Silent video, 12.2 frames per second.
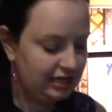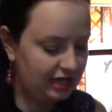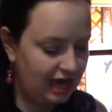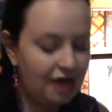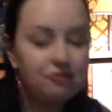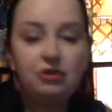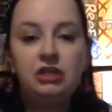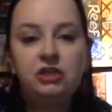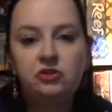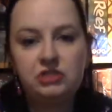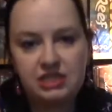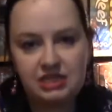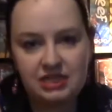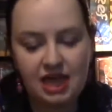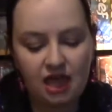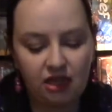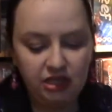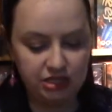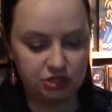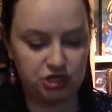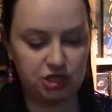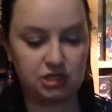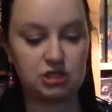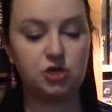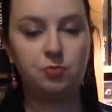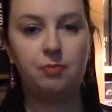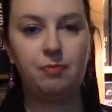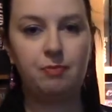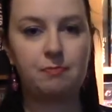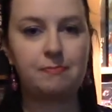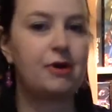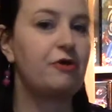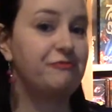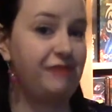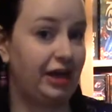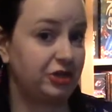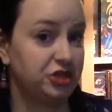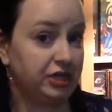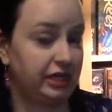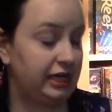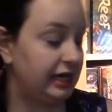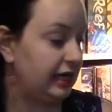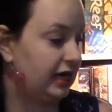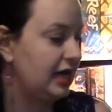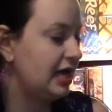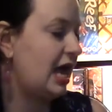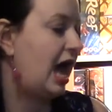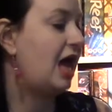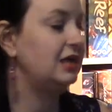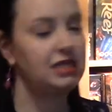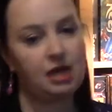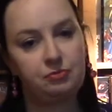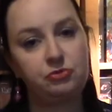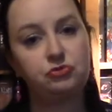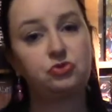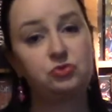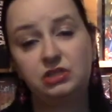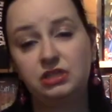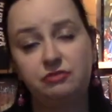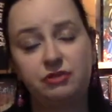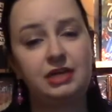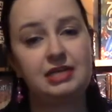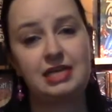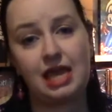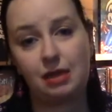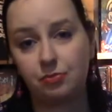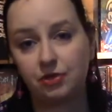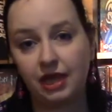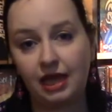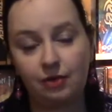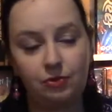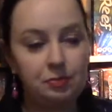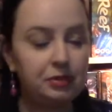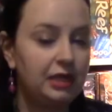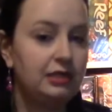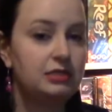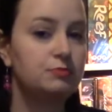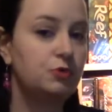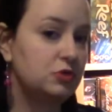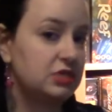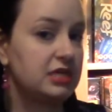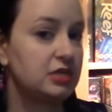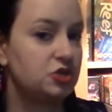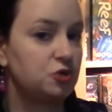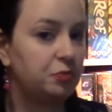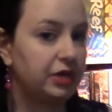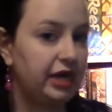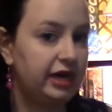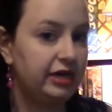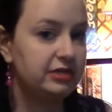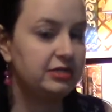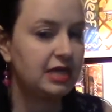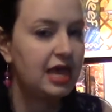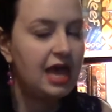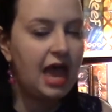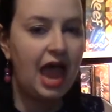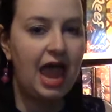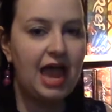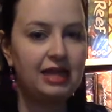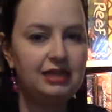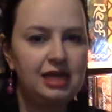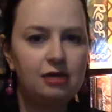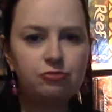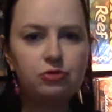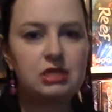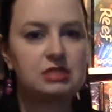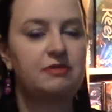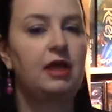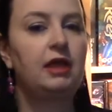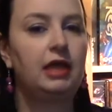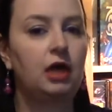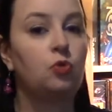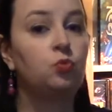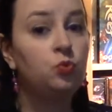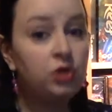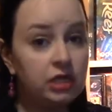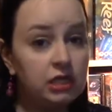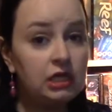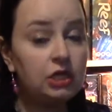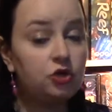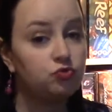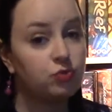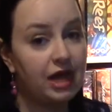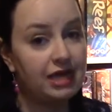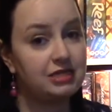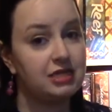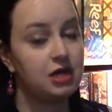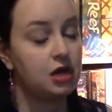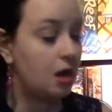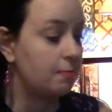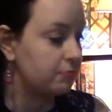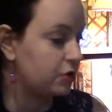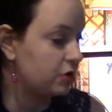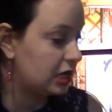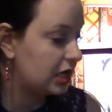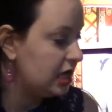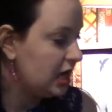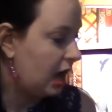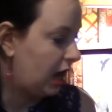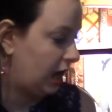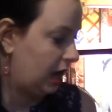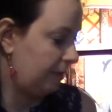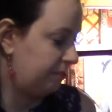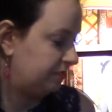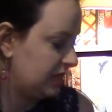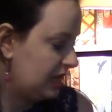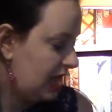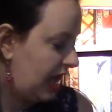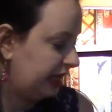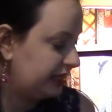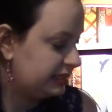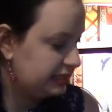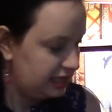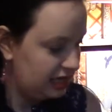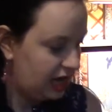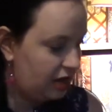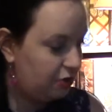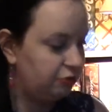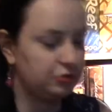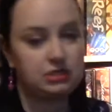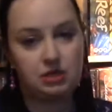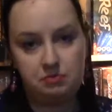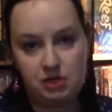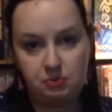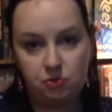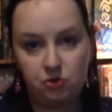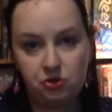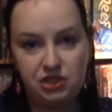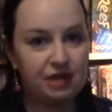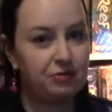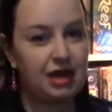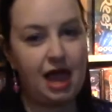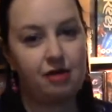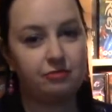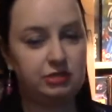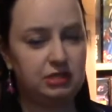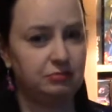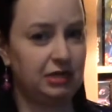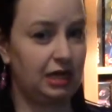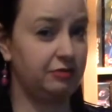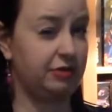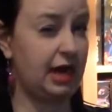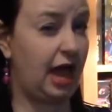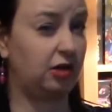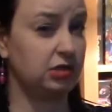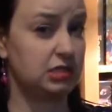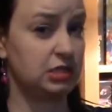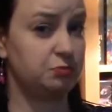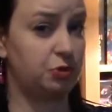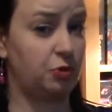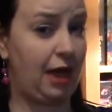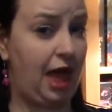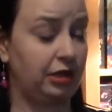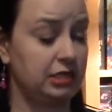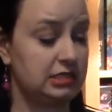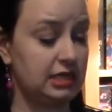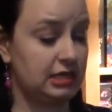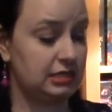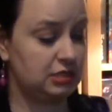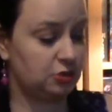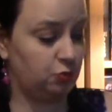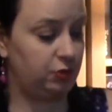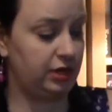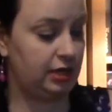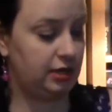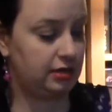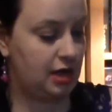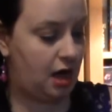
Every little detail is just perfection here. On top of the really fun gameplay. We played this mostly at 2 players, and that for us felt like a really great number. I could see how for some people they would have some kind of analysis paralysis with,